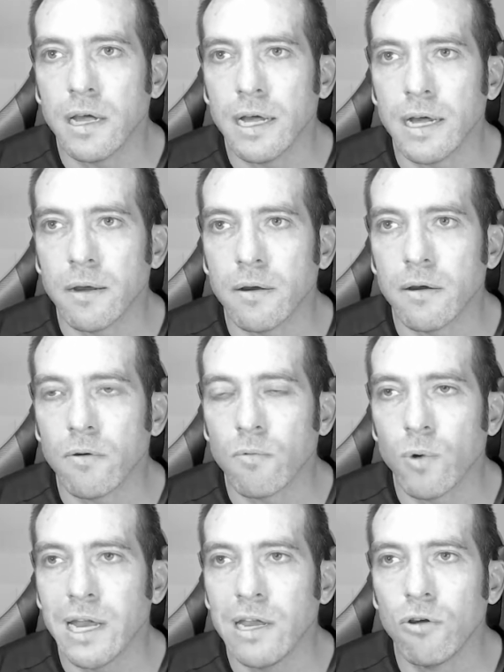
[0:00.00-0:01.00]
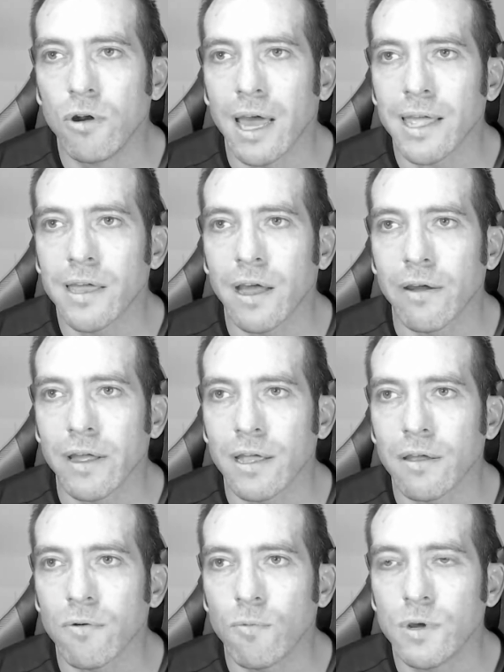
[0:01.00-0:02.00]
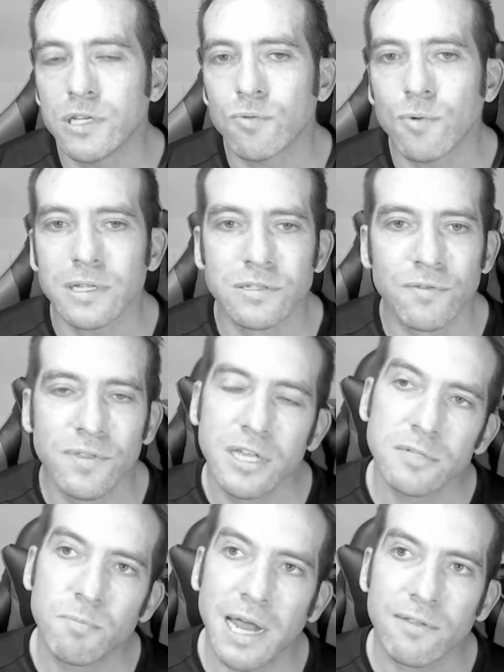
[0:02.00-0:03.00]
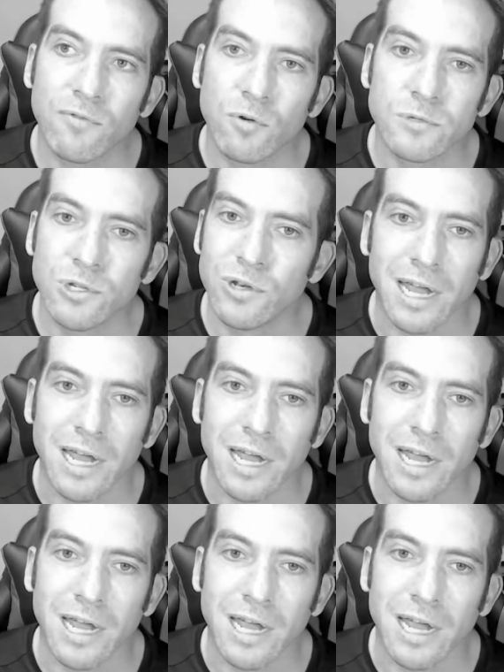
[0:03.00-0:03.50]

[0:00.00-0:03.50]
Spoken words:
Where do you like going? Which ones of these platforms you